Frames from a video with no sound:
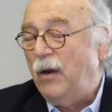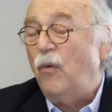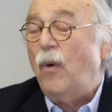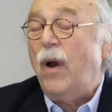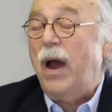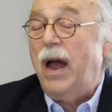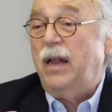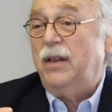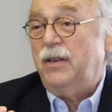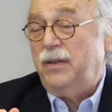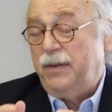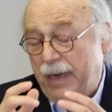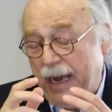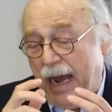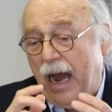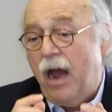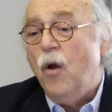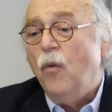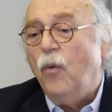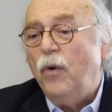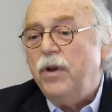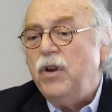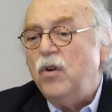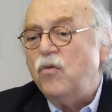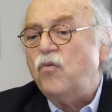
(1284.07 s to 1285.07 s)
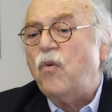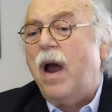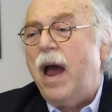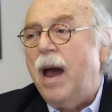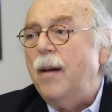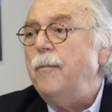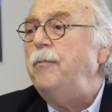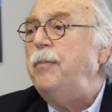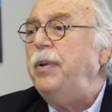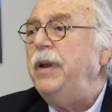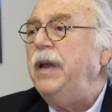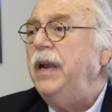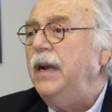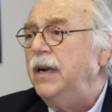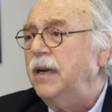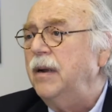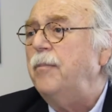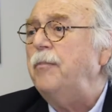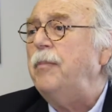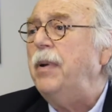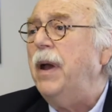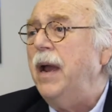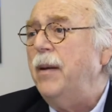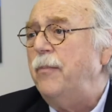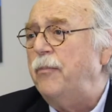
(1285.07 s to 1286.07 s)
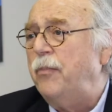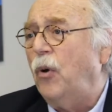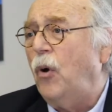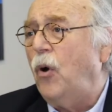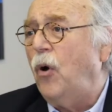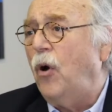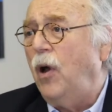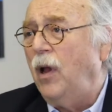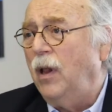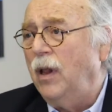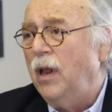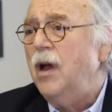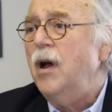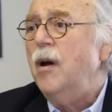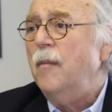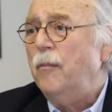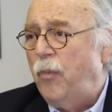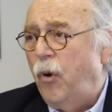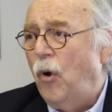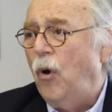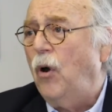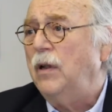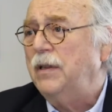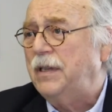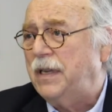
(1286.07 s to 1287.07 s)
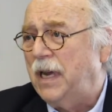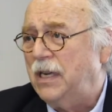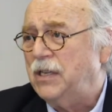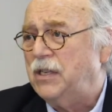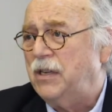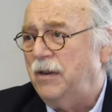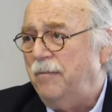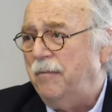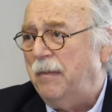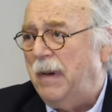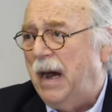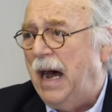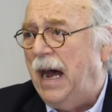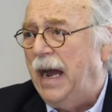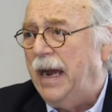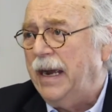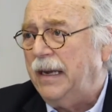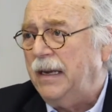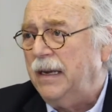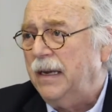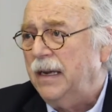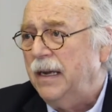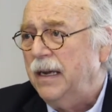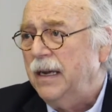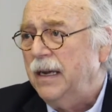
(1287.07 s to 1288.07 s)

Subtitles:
Well, yeah, when you rob Peter to pay Paul, Paul doesn't mind.